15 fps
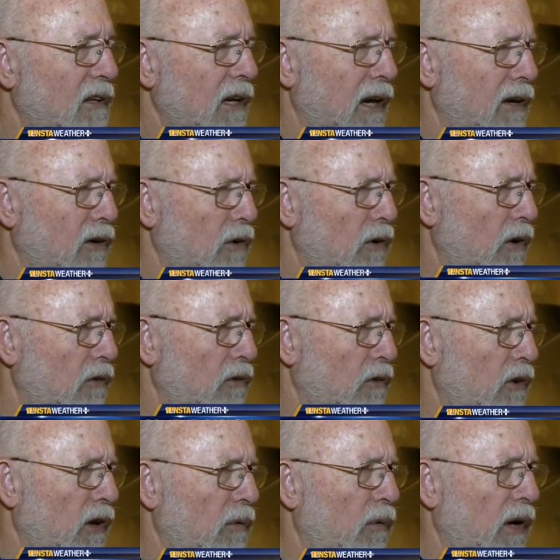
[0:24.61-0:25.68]
Category
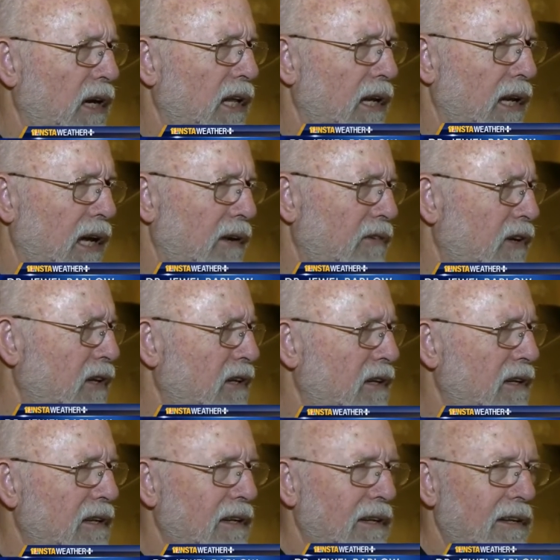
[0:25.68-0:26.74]
3
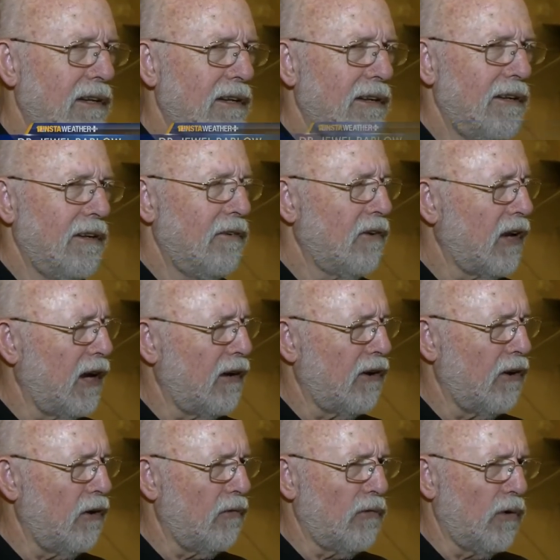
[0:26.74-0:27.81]
111,
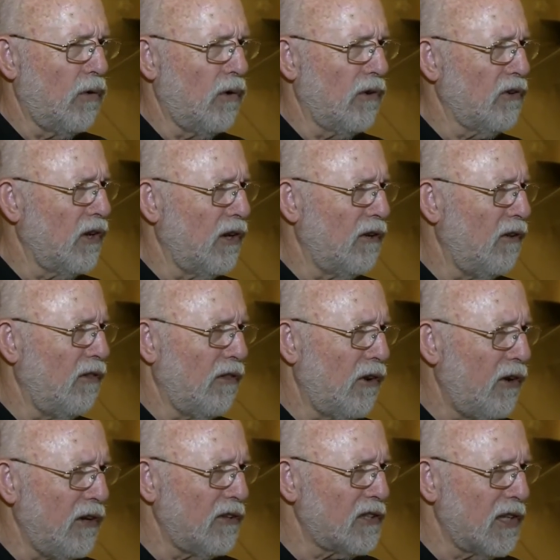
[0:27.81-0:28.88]
Category 4 is
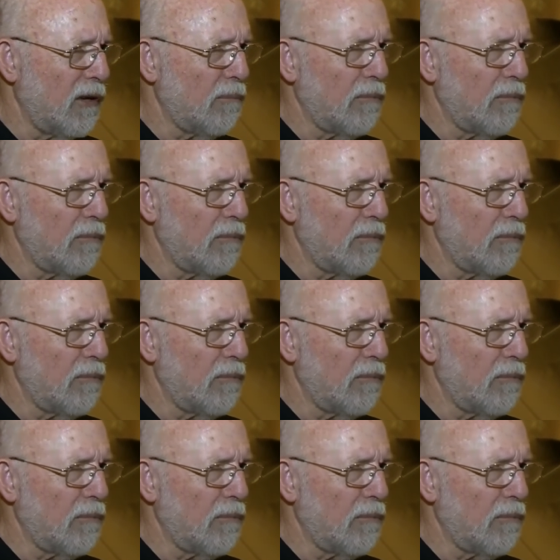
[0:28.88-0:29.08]
130